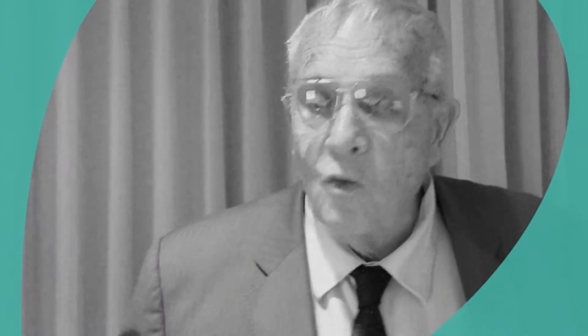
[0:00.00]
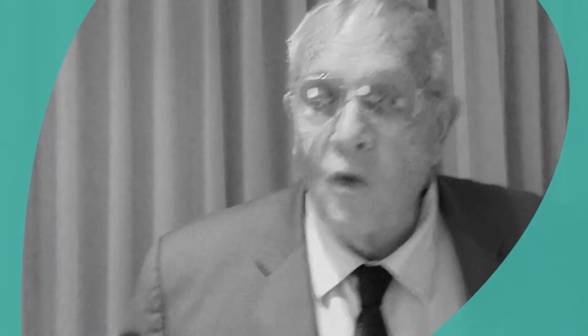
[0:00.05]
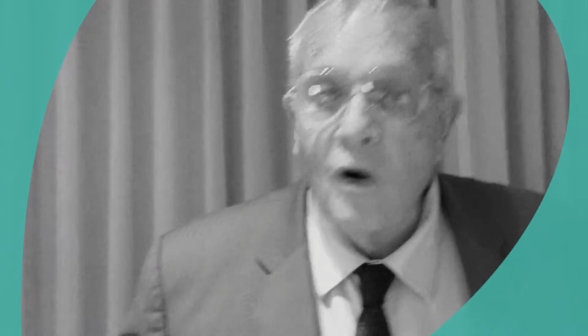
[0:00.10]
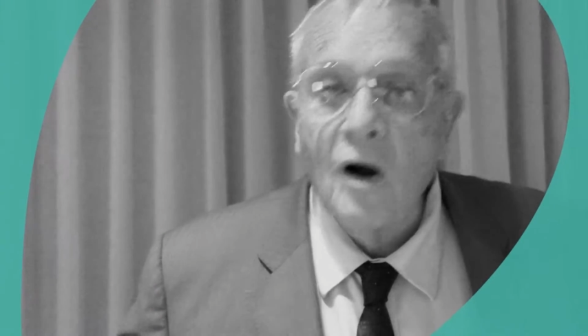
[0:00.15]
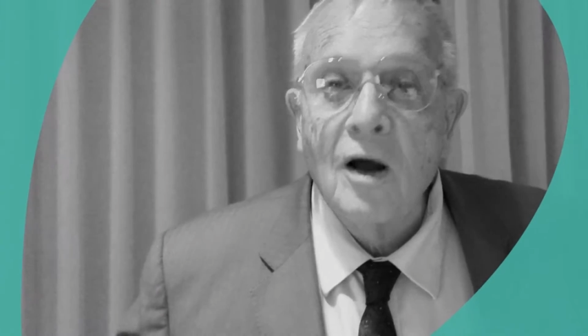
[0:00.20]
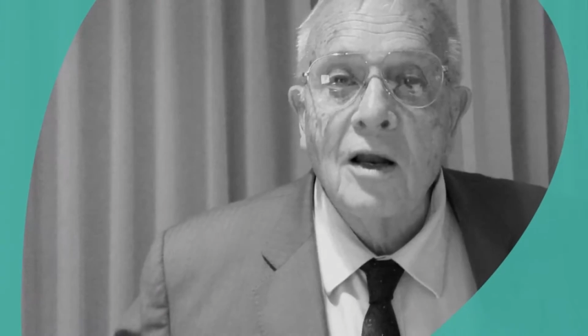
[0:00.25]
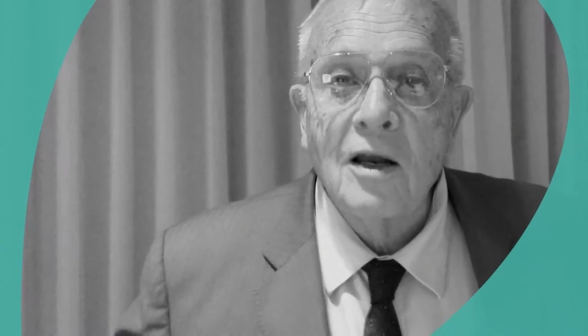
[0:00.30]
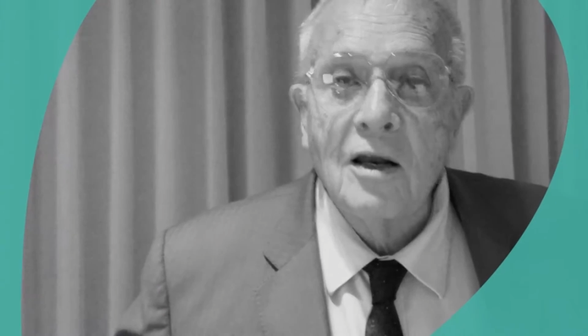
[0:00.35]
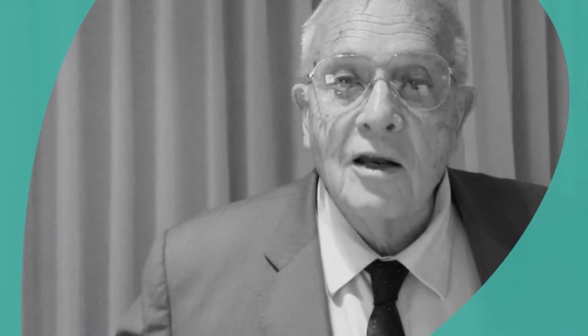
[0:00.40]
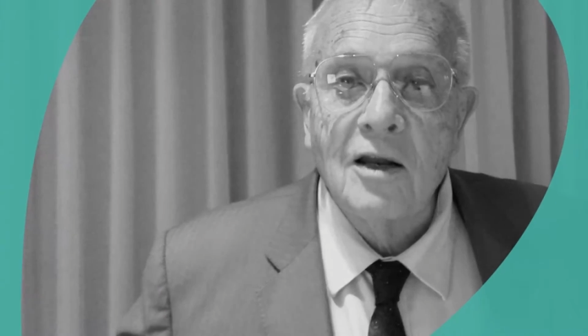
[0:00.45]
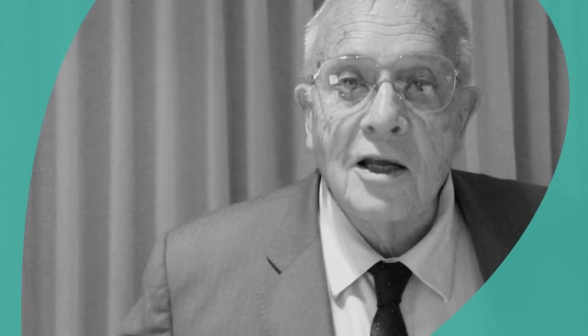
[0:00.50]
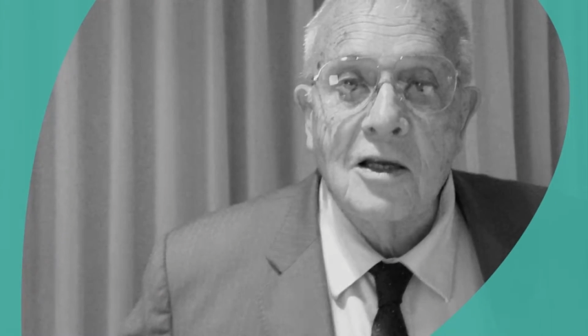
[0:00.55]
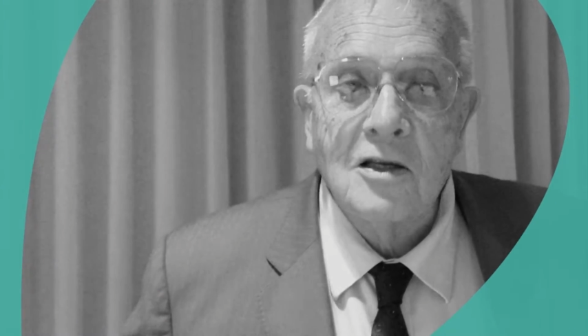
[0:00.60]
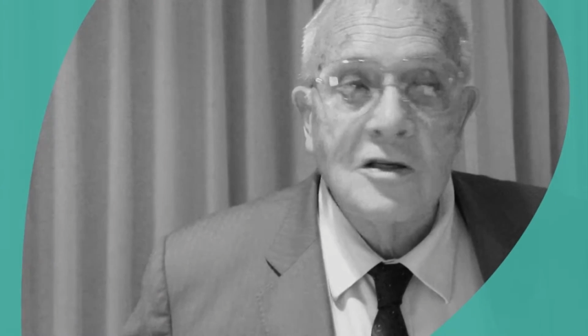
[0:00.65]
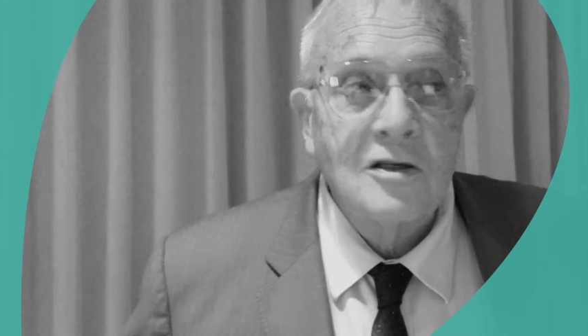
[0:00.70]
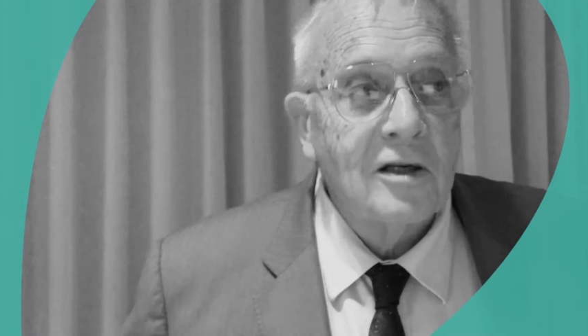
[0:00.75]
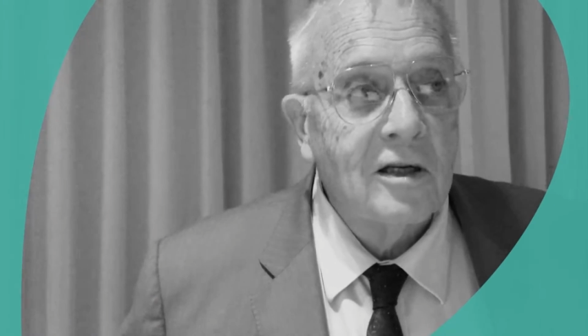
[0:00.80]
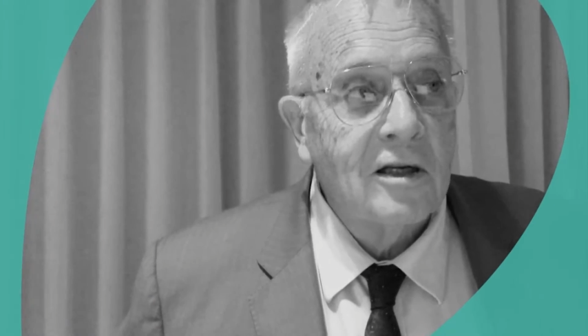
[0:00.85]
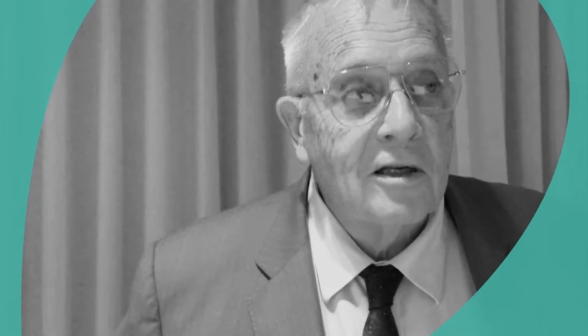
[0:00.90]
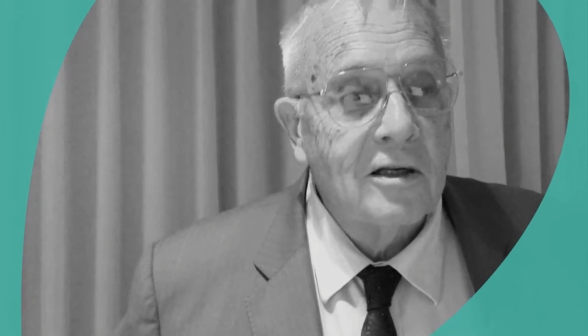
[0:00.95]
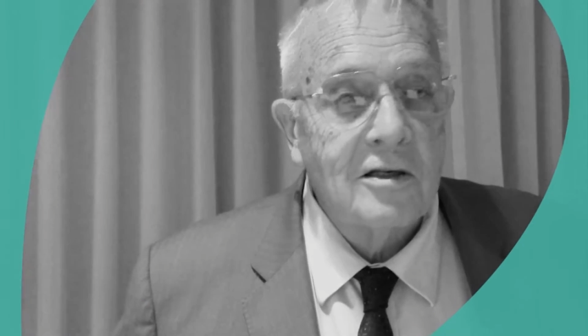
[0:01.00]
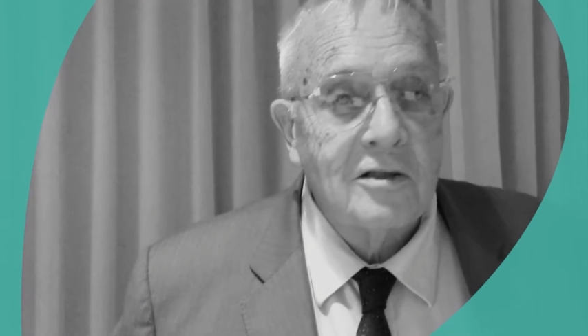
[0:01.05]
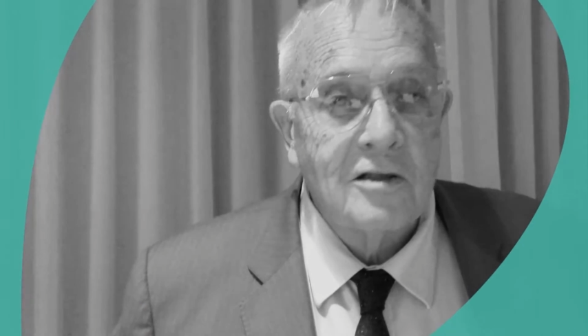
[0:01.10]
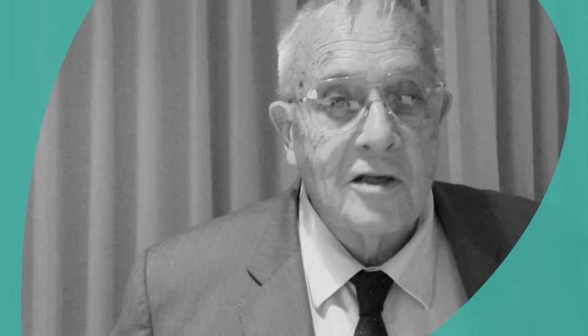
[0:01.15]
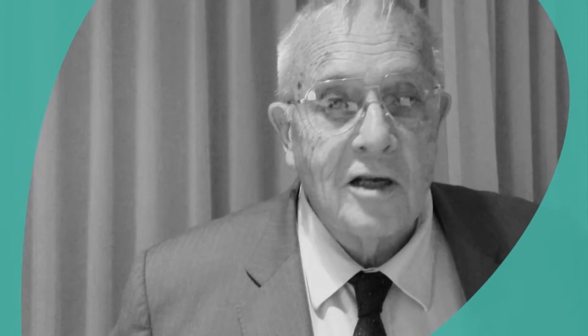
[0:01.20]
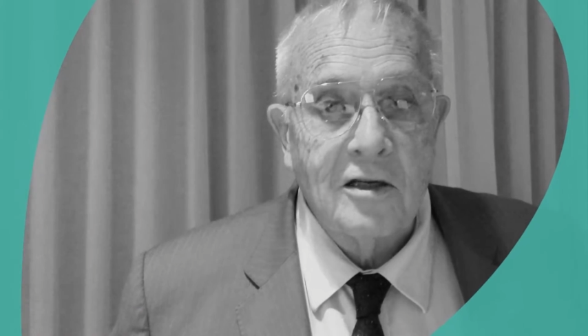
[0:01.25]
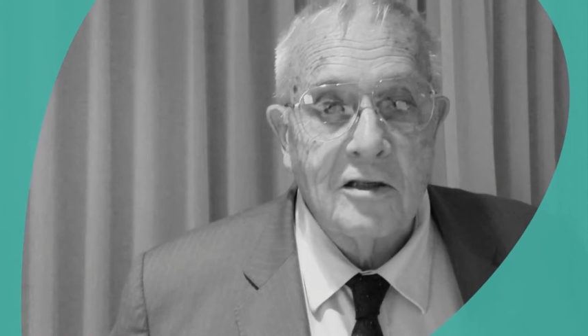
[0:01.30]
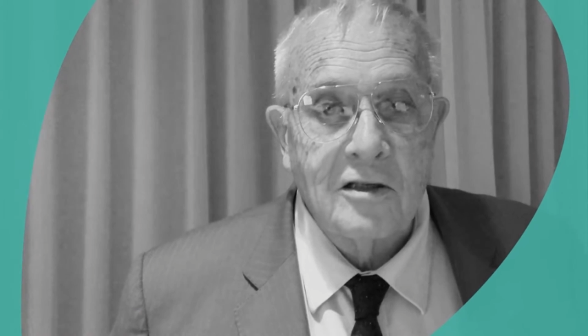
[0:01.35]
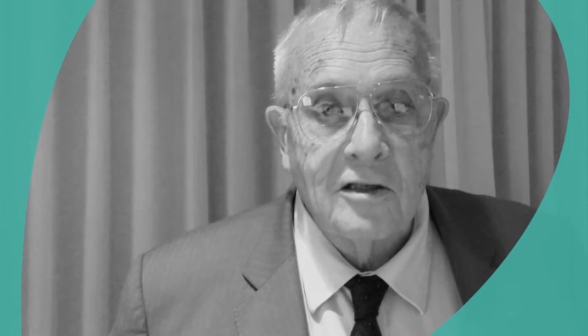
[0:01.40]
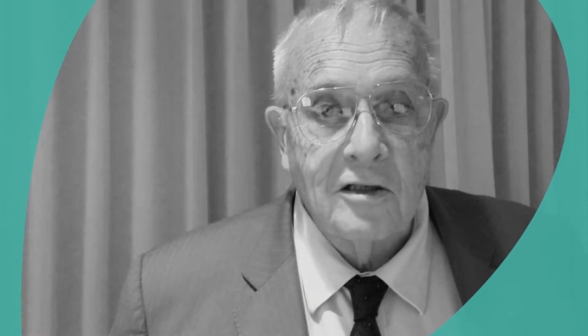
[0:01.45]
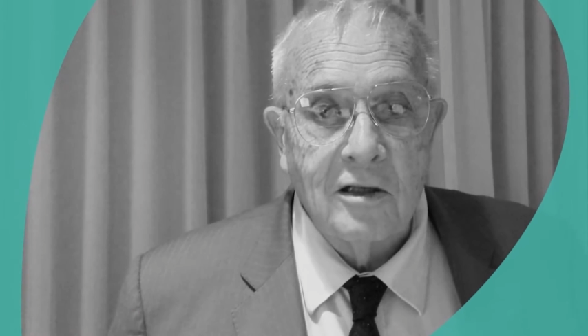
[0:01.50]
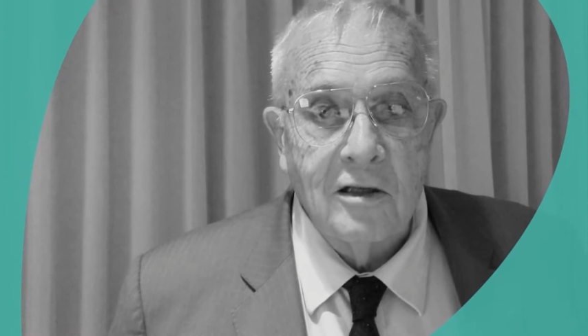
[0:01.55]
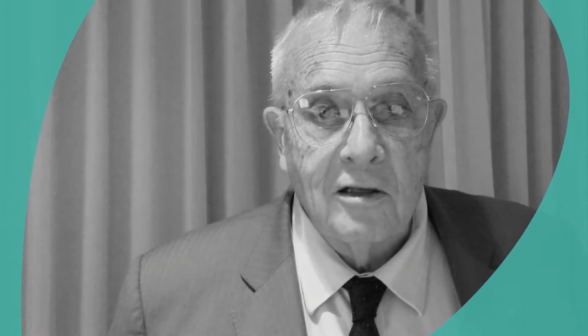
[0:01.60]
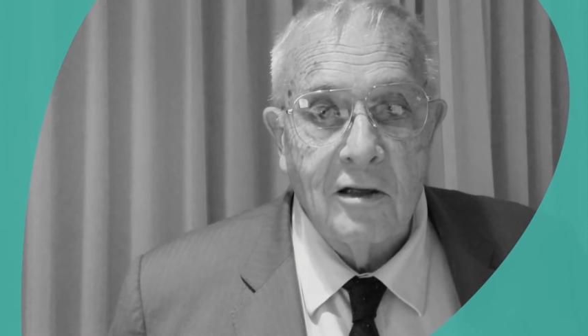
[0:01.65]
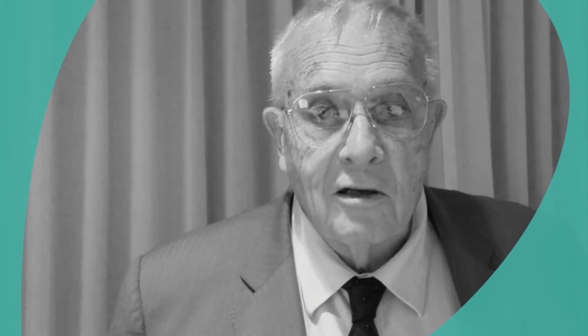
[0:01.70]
wine tasting session